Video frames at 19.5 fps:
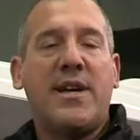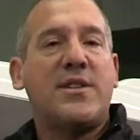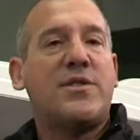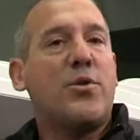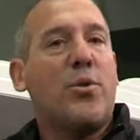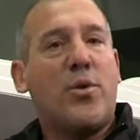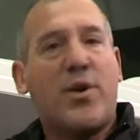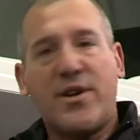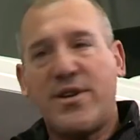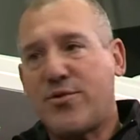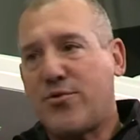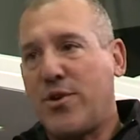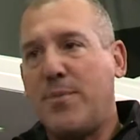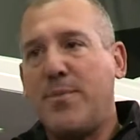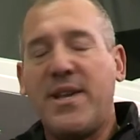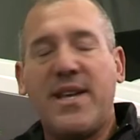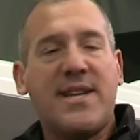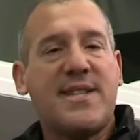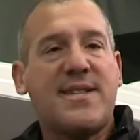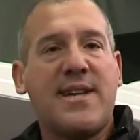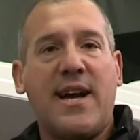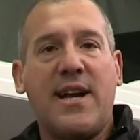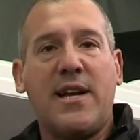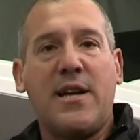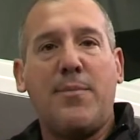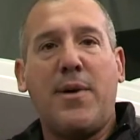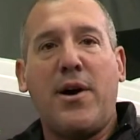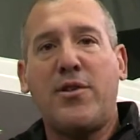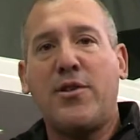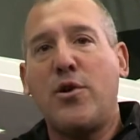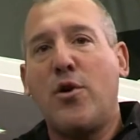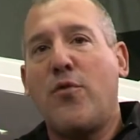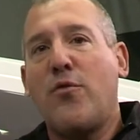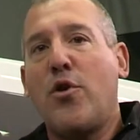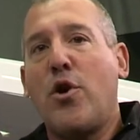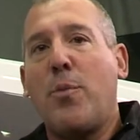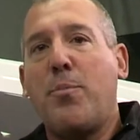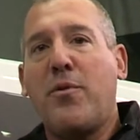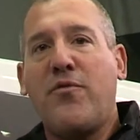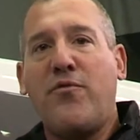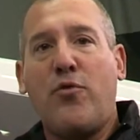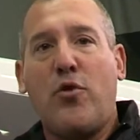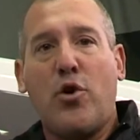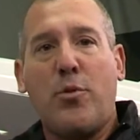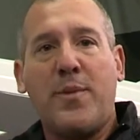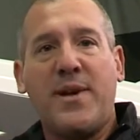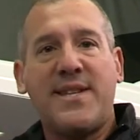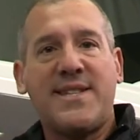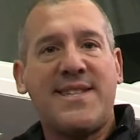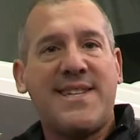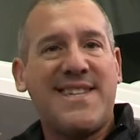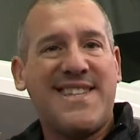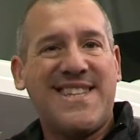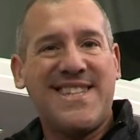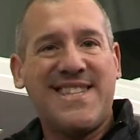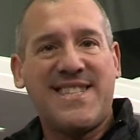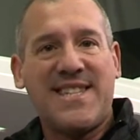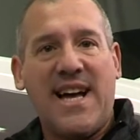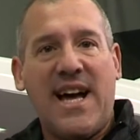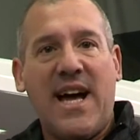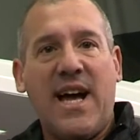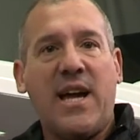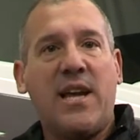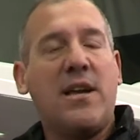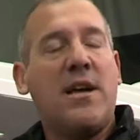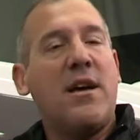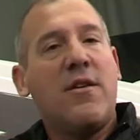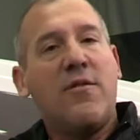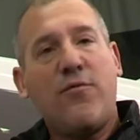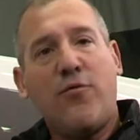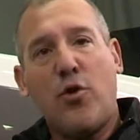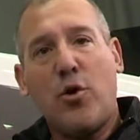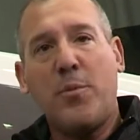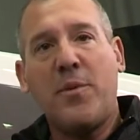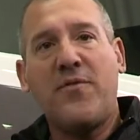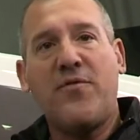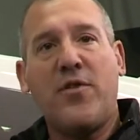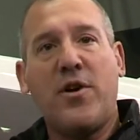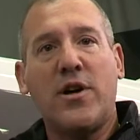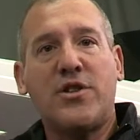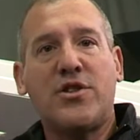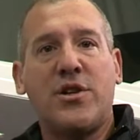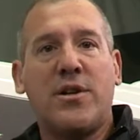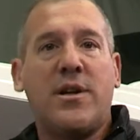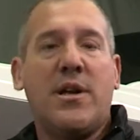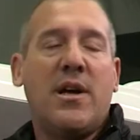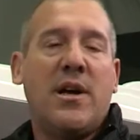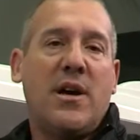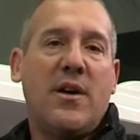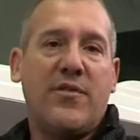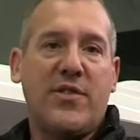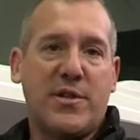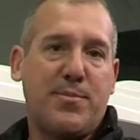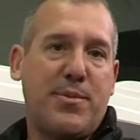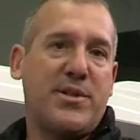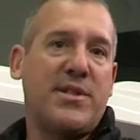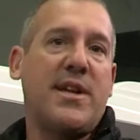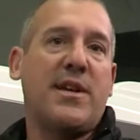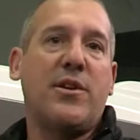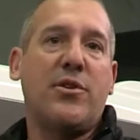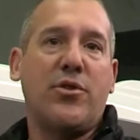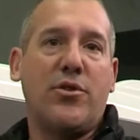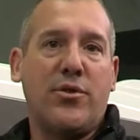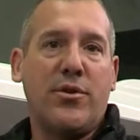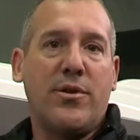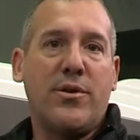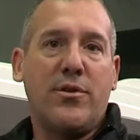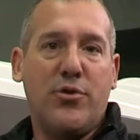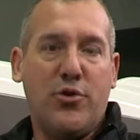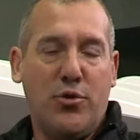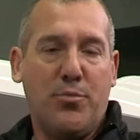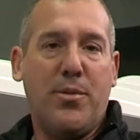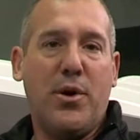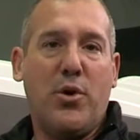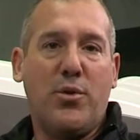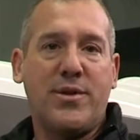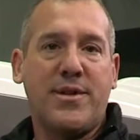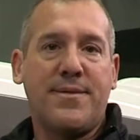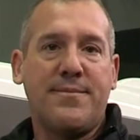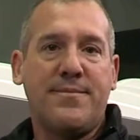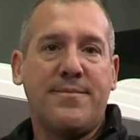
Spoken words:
So we're extremely excited about the overall performance, design, form, and function of this particular new boat.